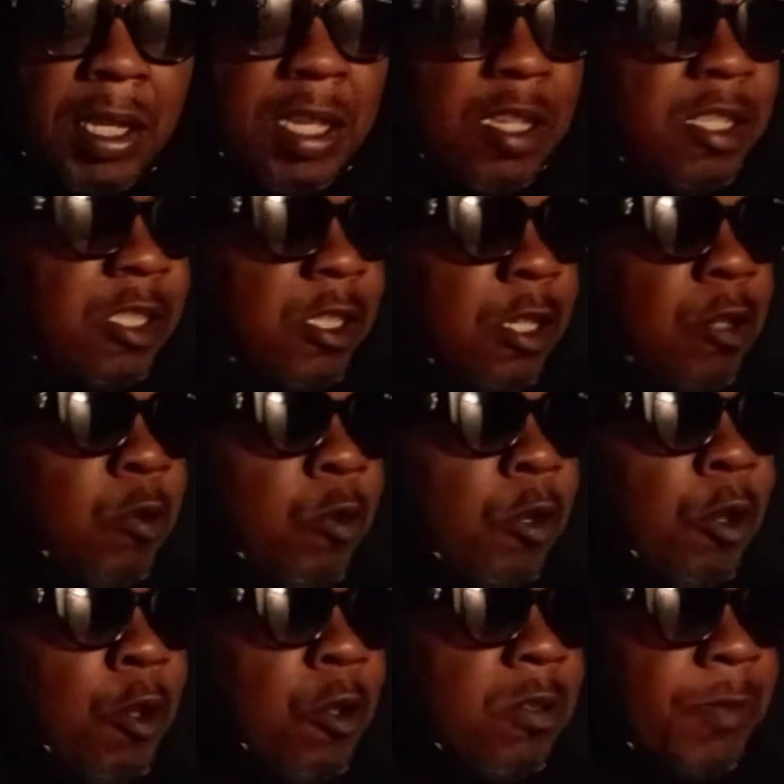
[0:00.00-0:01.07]
he still
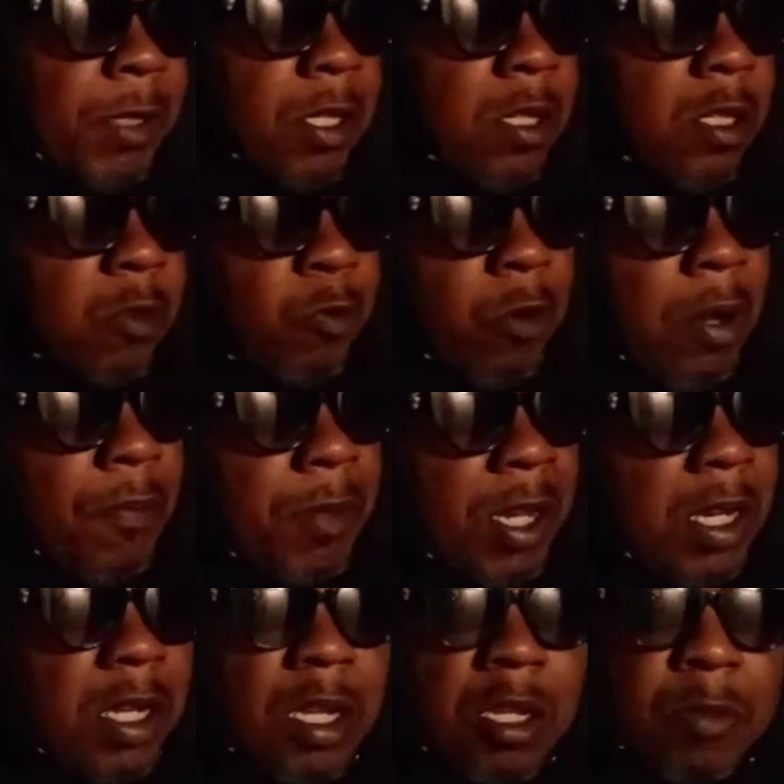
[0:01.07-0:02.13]
lost because
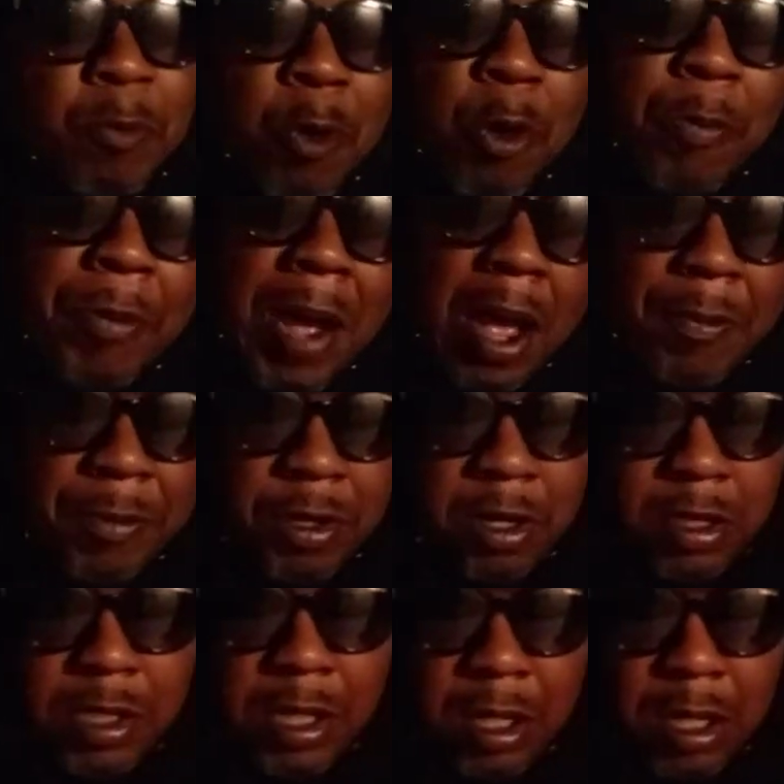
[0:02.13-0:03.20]
Nitty is more
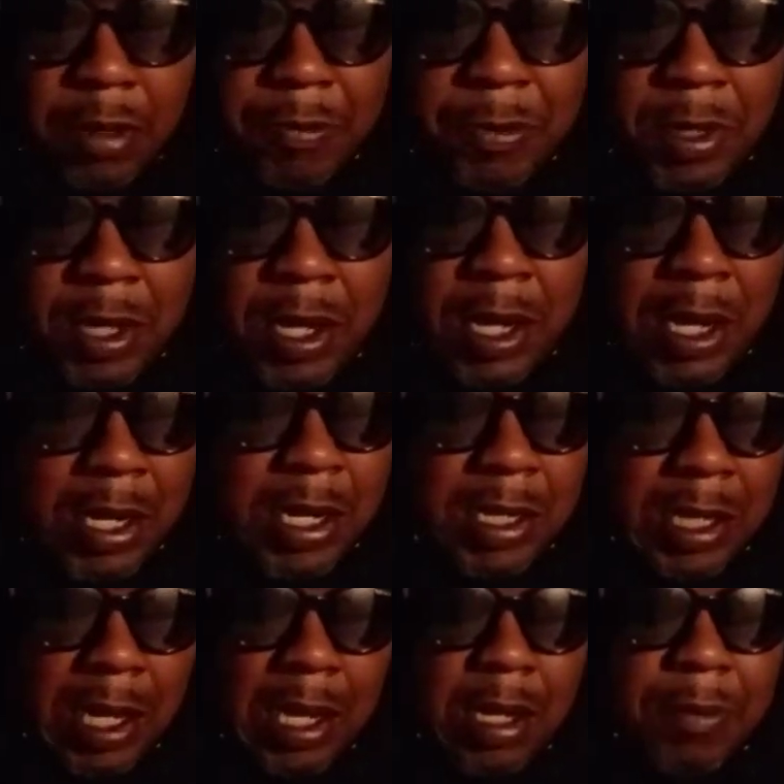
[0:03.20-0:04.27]
popular than him. And it
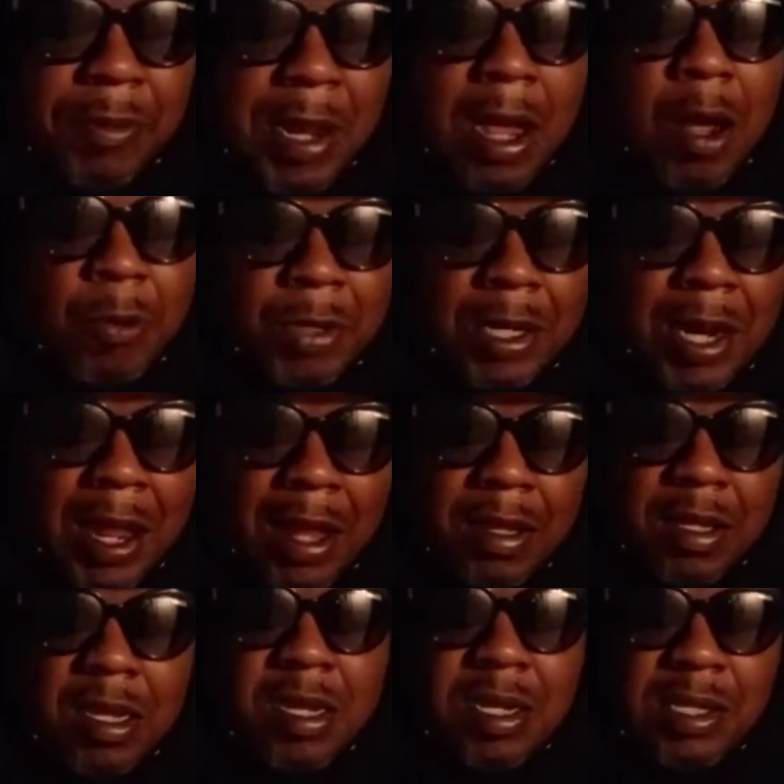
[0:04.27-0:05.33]
came down to that.
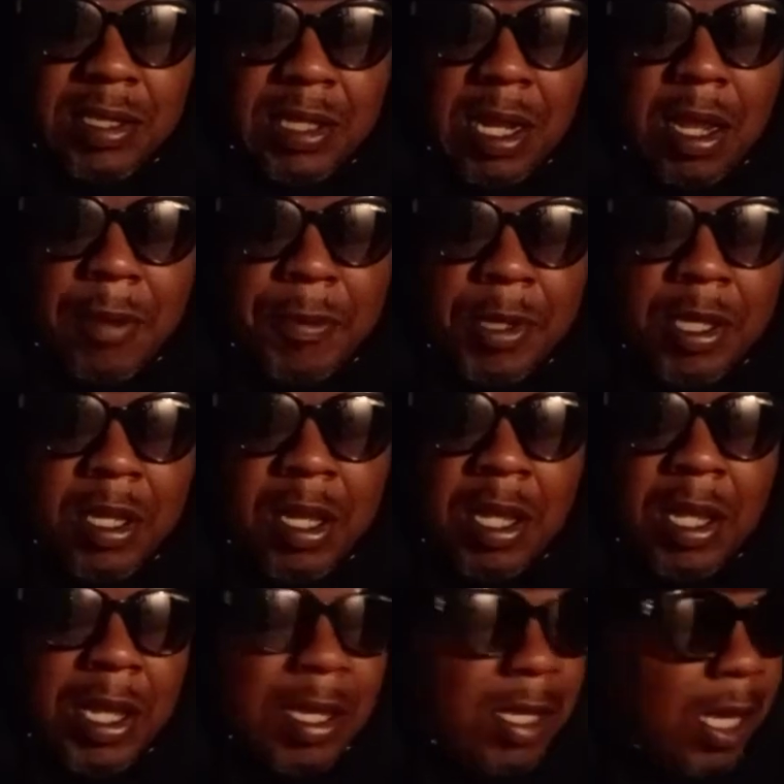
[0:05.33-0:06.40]
You understand me?
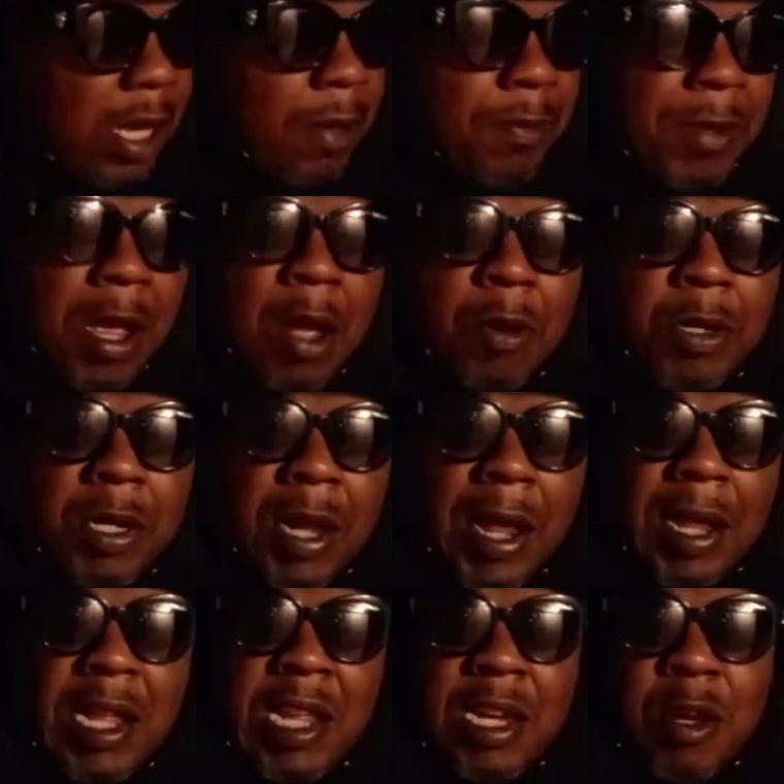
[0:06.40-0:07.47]
It came down to
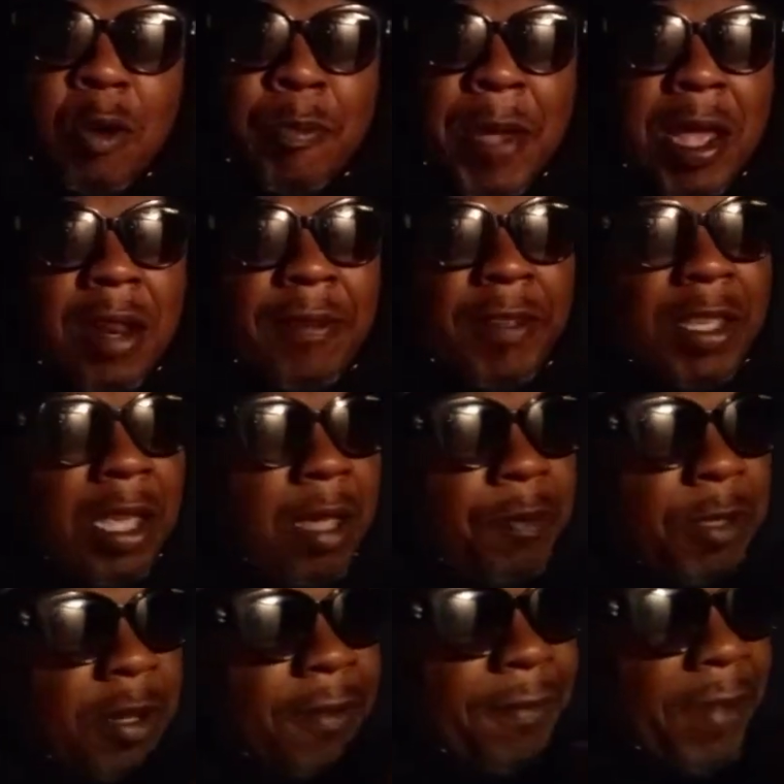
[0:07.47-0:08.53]
that. No matter if it came
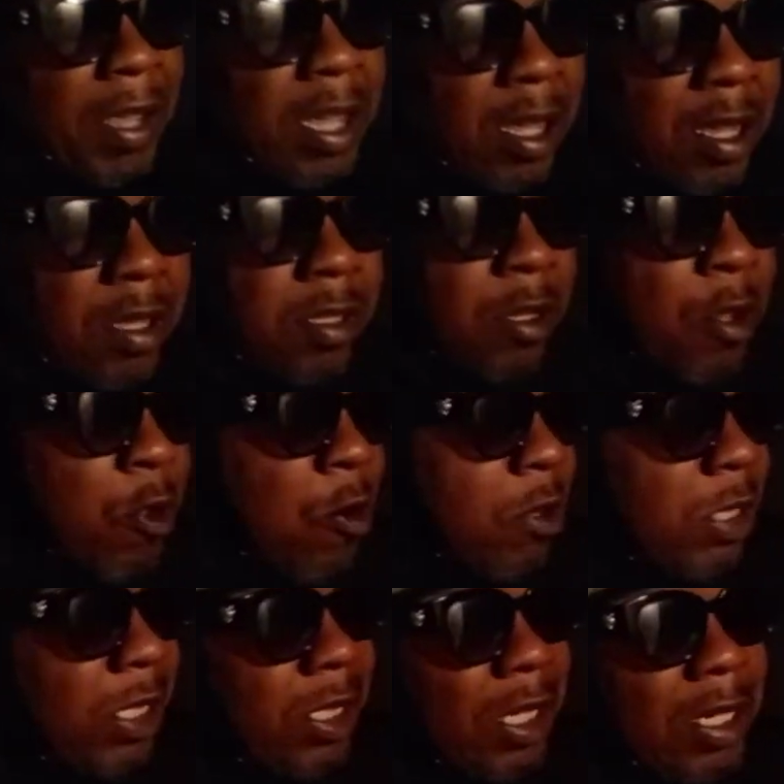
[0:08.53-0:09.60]
to the fans
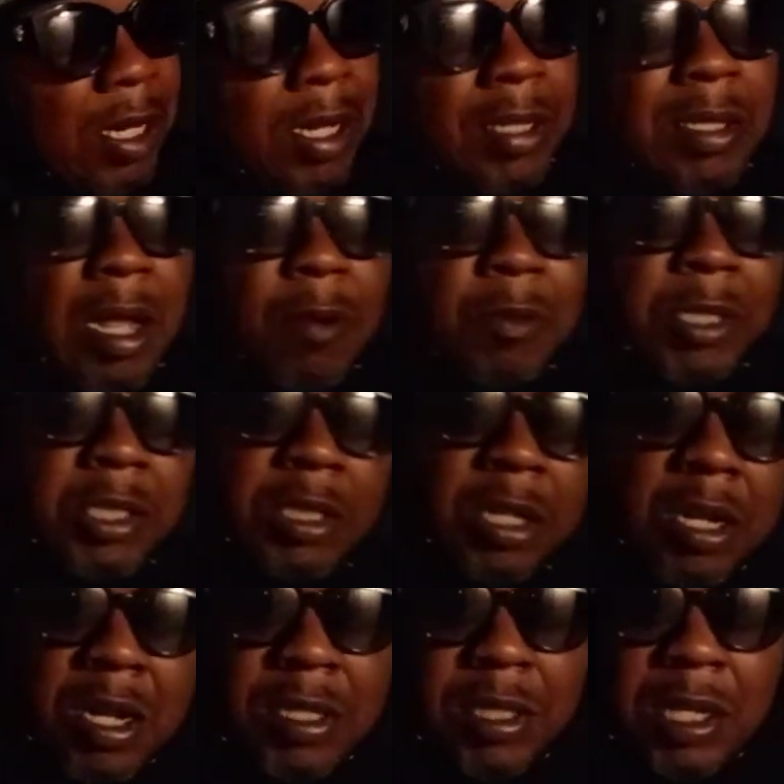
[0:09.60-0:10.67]
or just the niggas that was
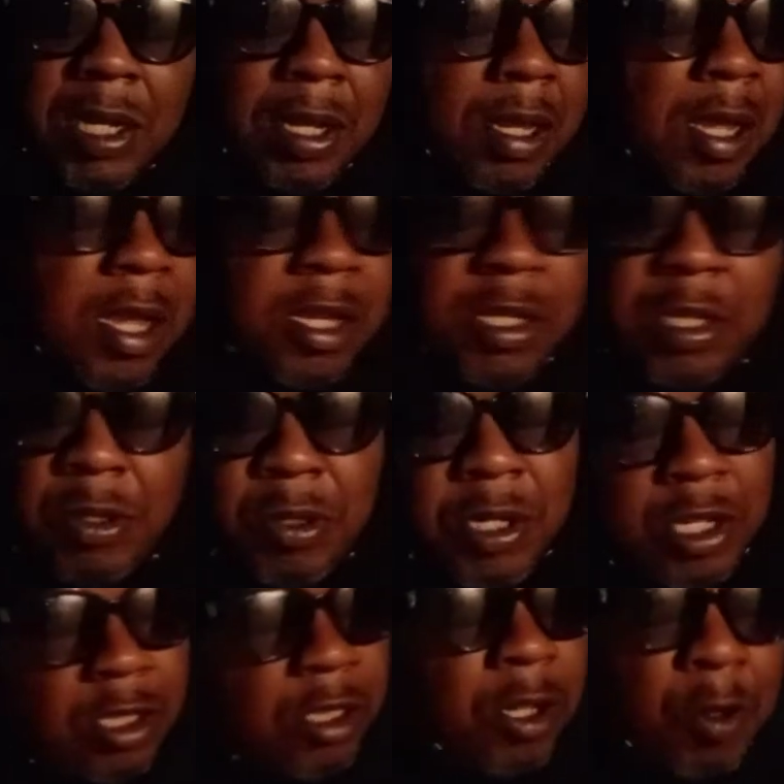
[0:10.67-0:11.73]
judging it,
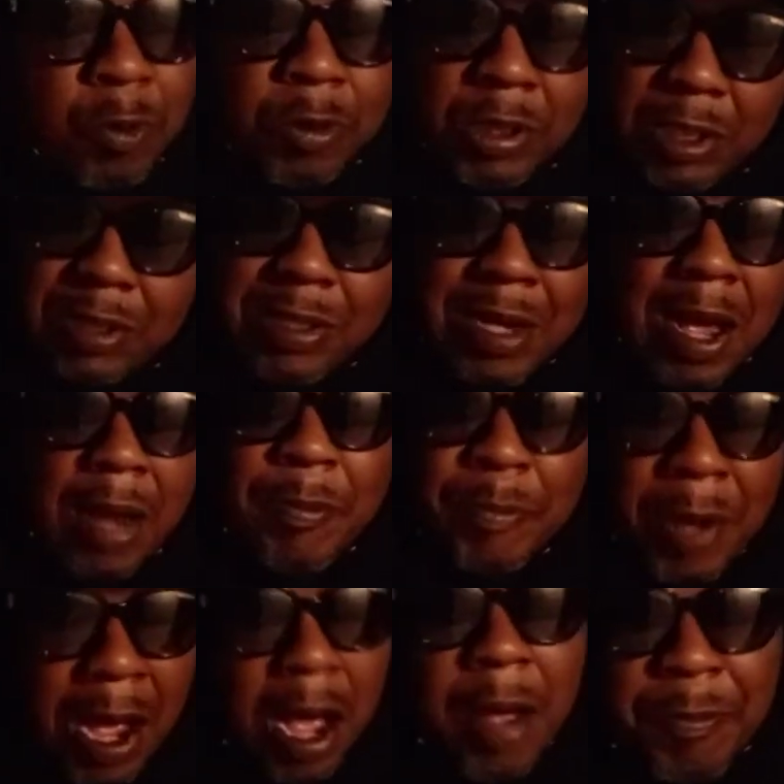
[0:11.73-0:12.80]
Serious Jones is
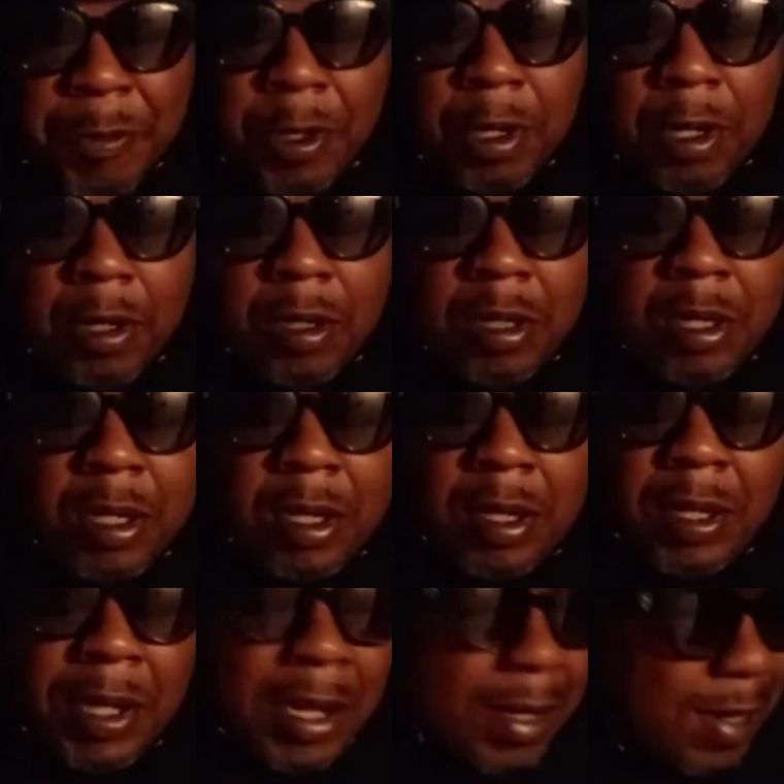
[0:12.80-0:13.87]
not popular.
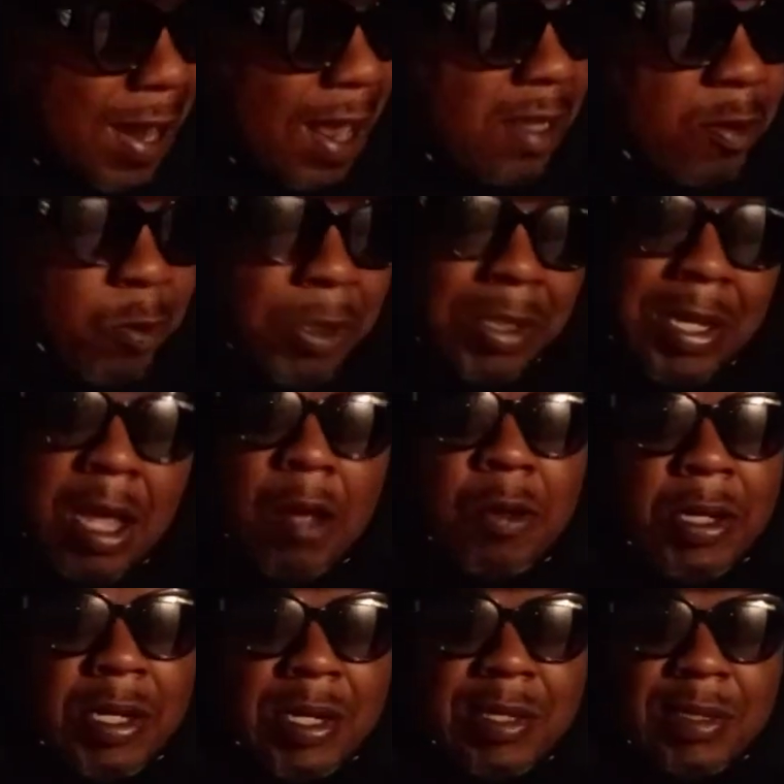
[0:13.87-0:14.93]
And that's what
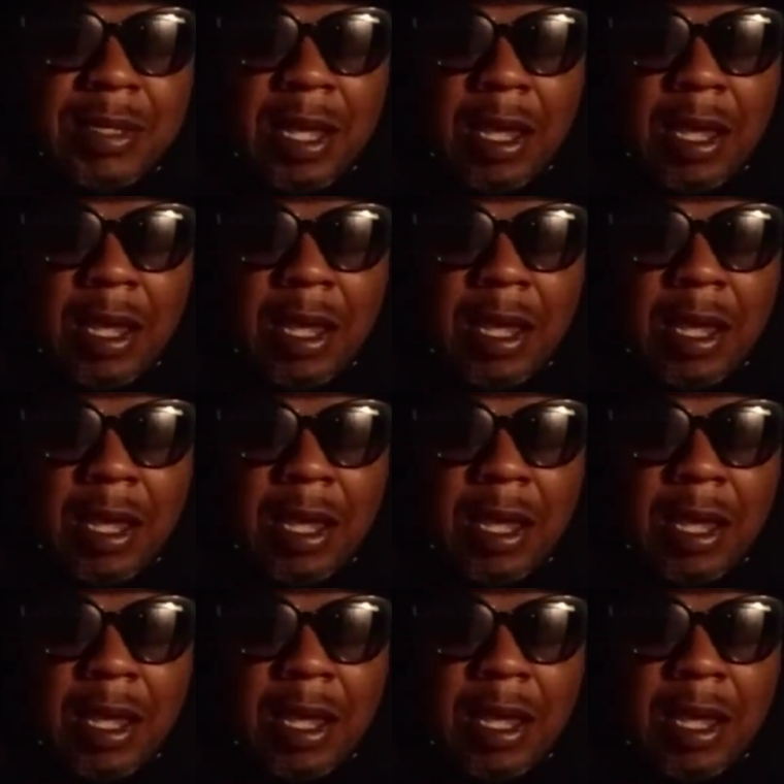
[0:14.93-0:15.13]
count in this